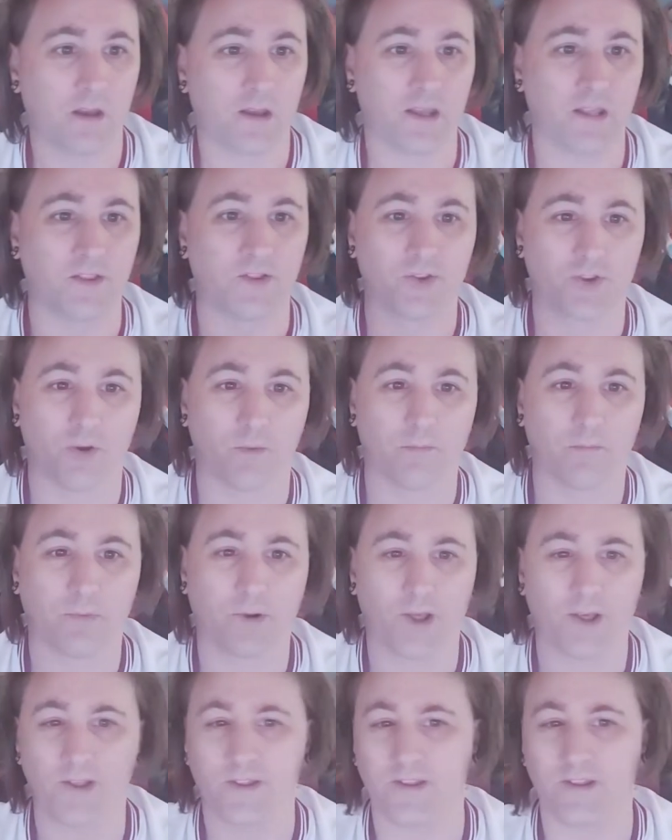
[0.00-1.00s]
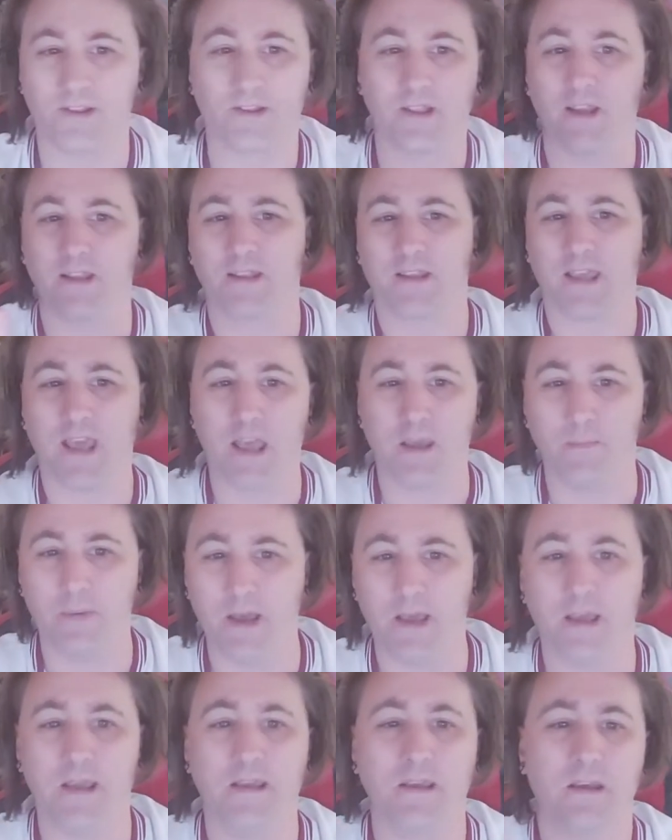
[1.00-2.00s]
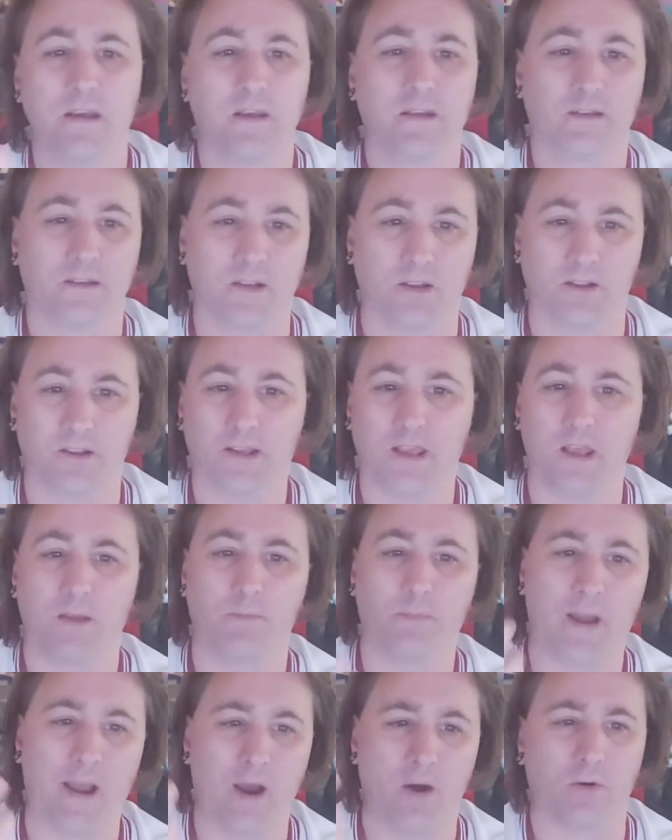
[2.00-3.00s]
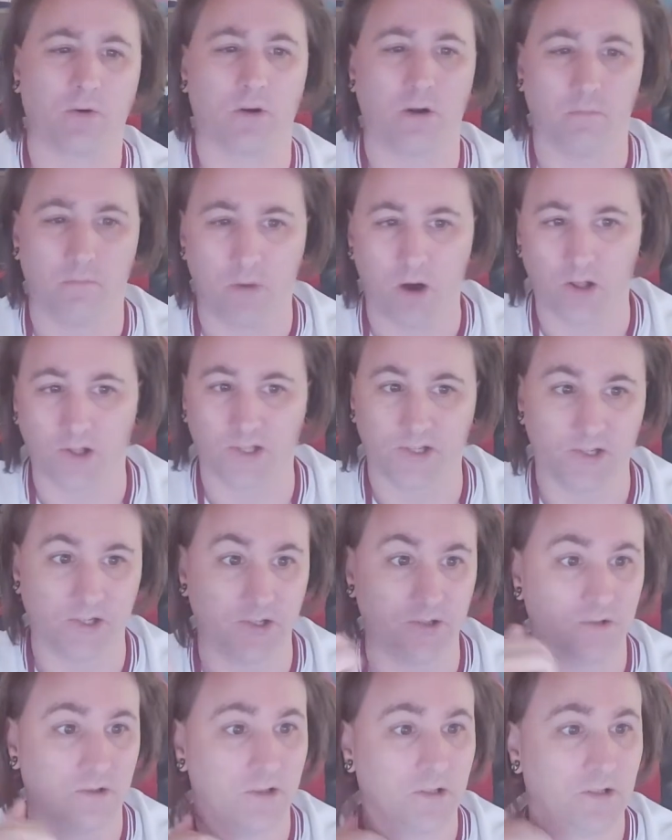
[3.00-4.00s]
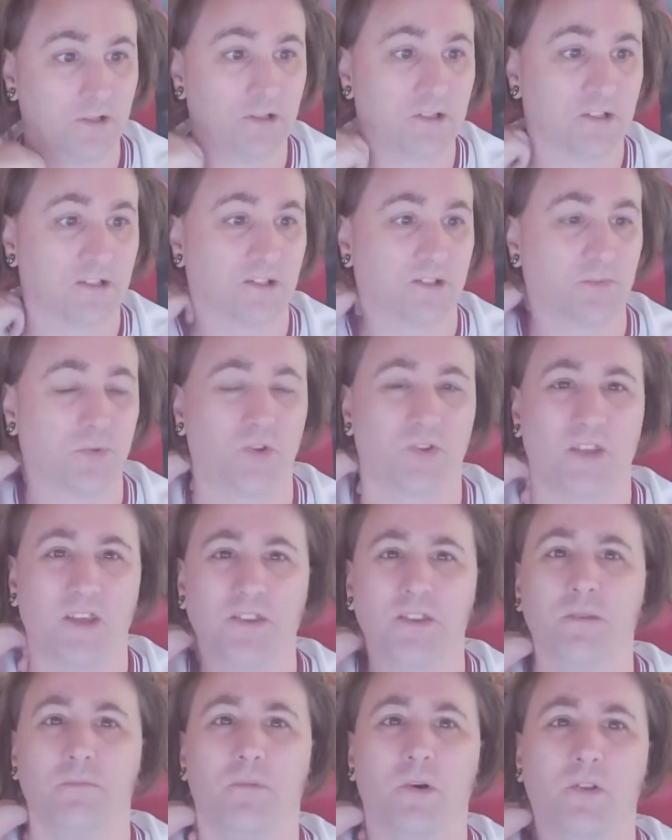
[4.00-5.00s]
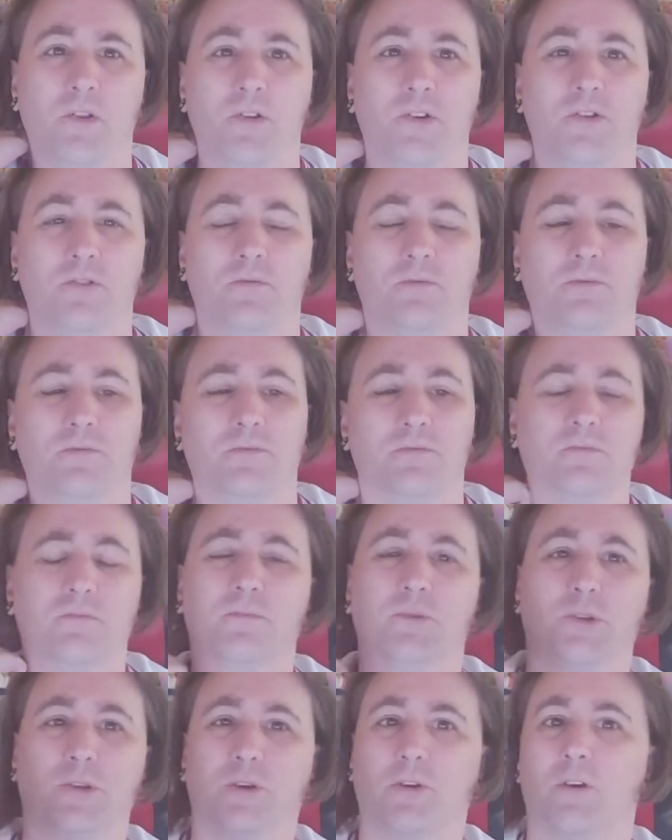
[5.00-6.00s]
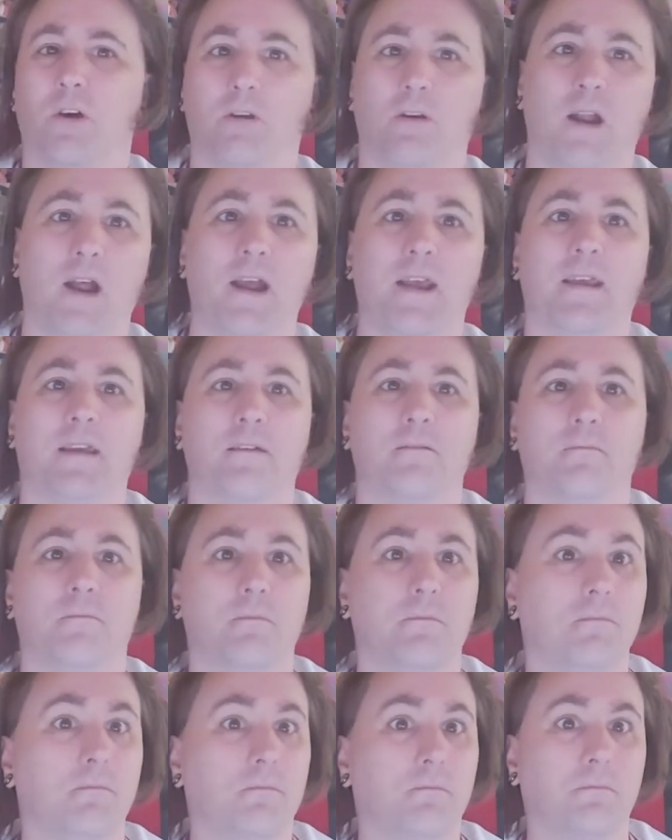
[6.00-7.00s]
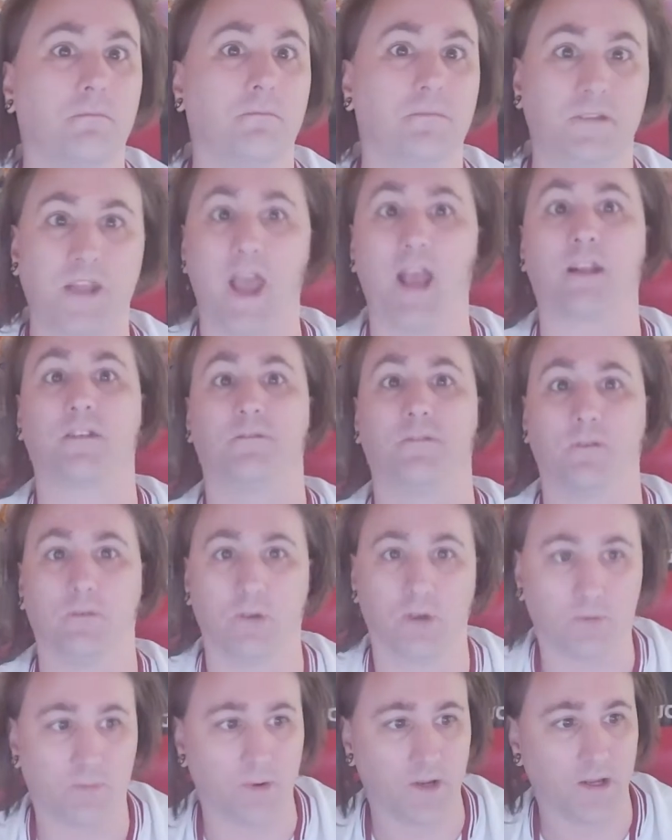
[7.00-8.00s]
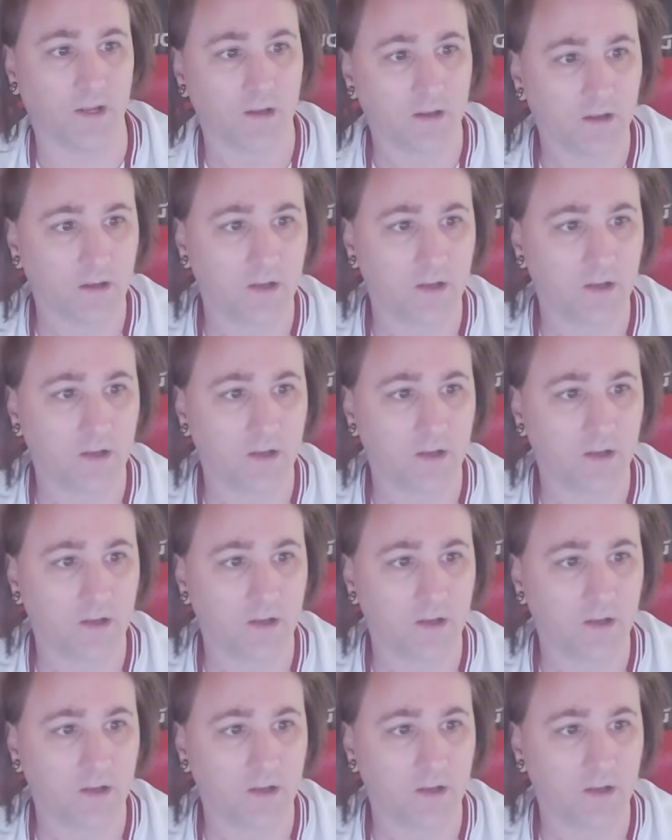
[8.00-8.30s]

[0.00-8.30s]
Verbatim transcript: In some places like the KP, you know, the King Power or Molineux. To be honest, I think Molineux would look alright decked for rugby.